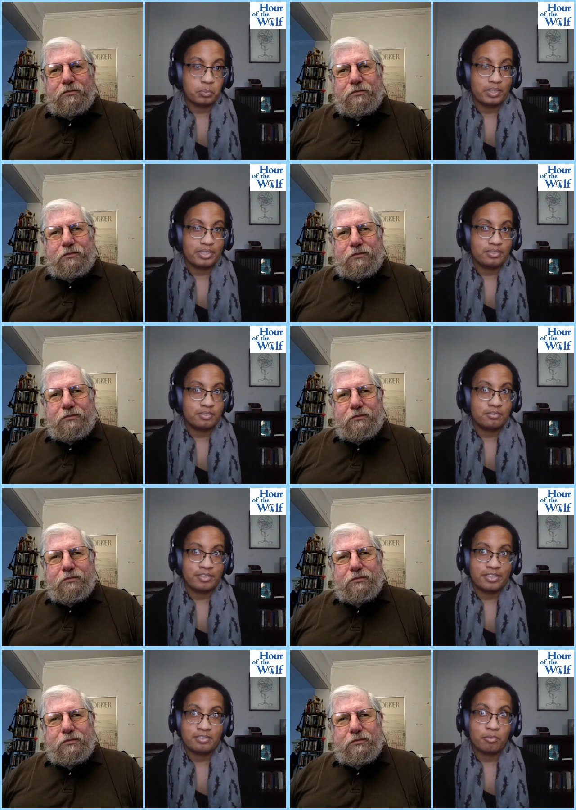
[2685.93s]
Speaker 1: I guess
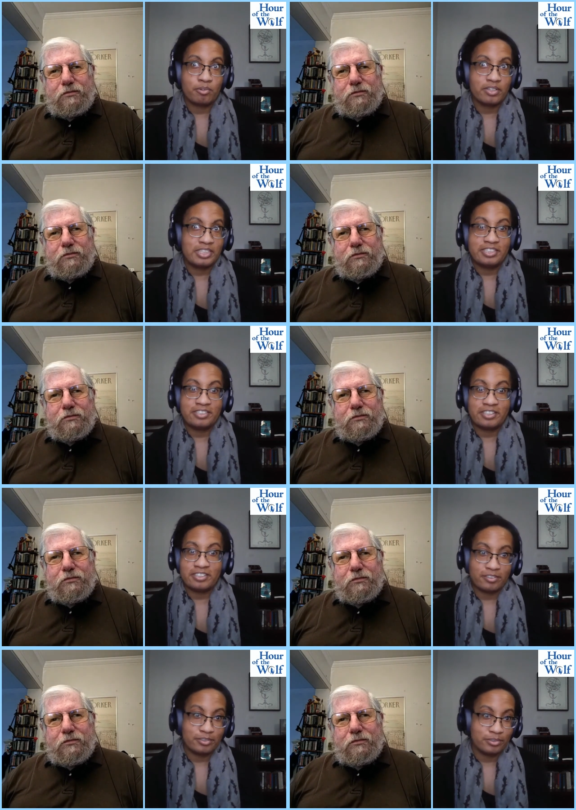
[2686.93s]
fantasy is more anything
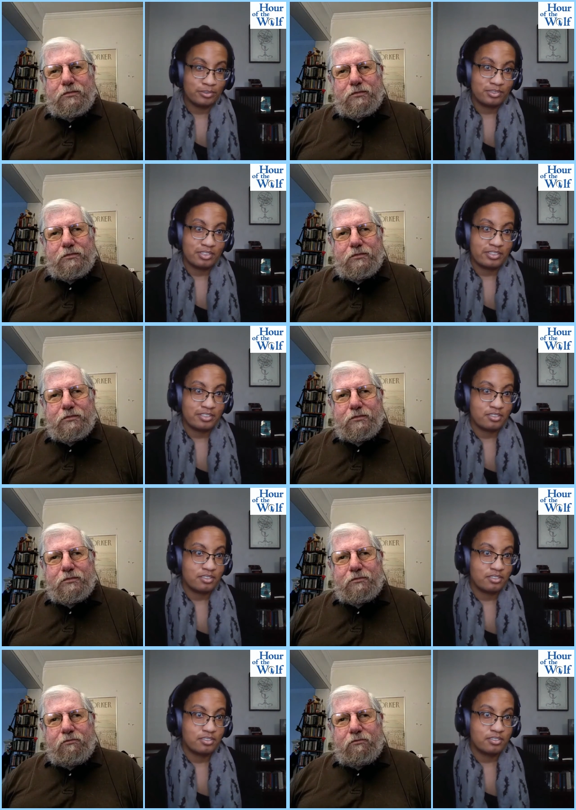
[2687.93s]
kind of goes. I think
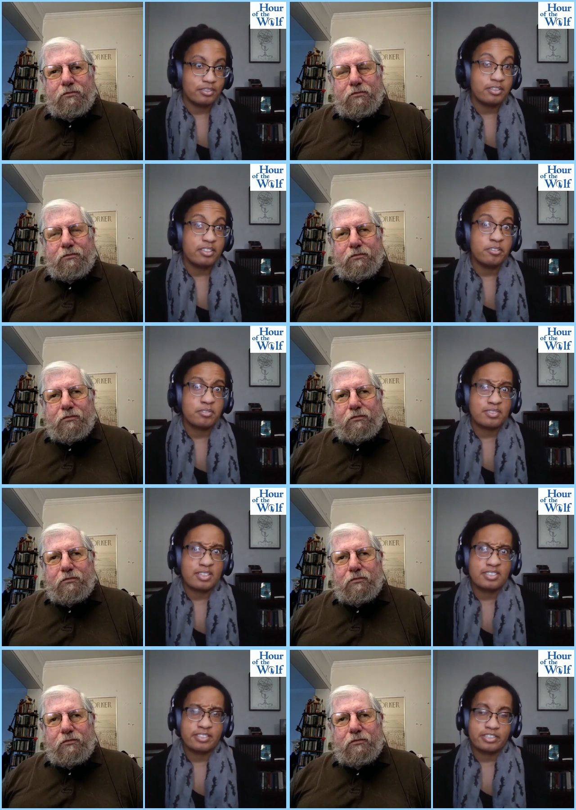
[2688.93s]
so then there's a
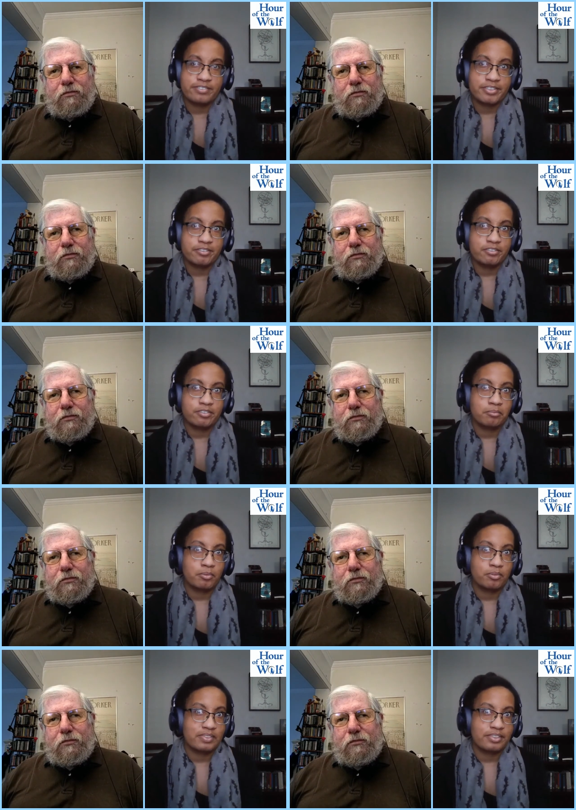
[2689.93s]
lot of science fiction. there's still
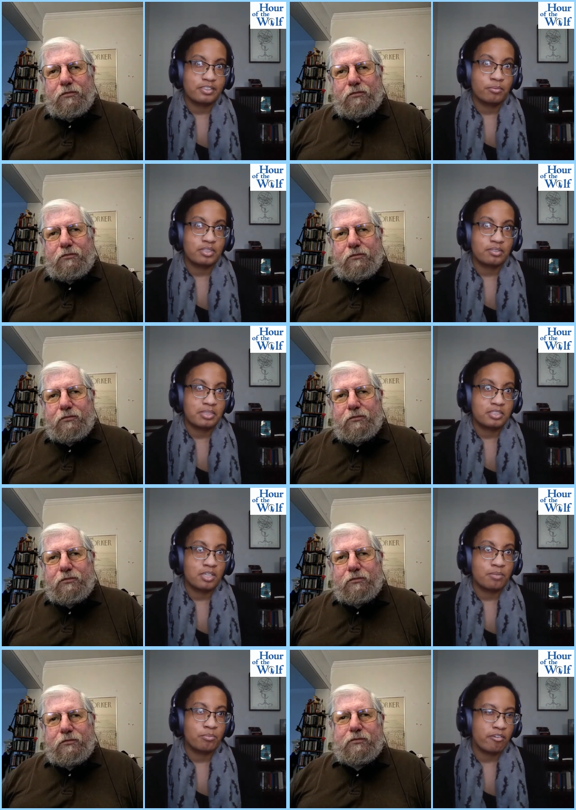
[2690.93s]
more like you want to be
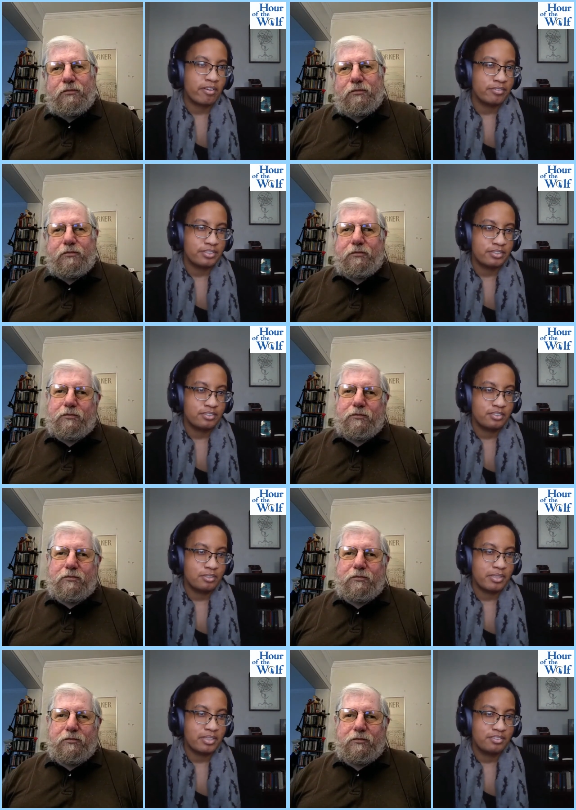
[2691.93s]
somewhat grounded
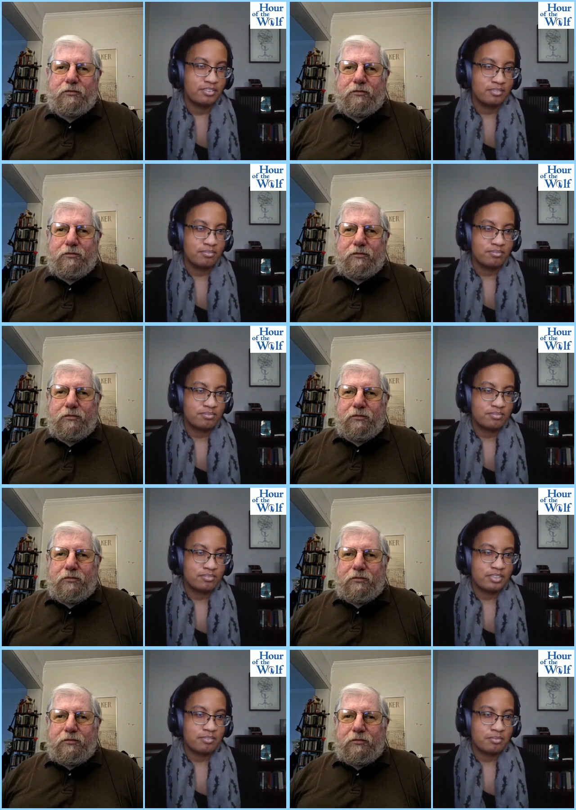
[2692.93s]
a bit
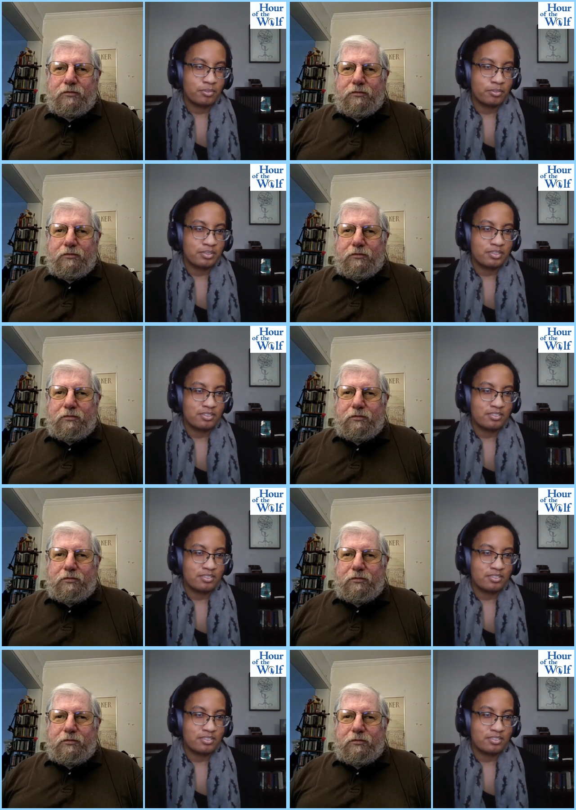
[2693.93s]
than before.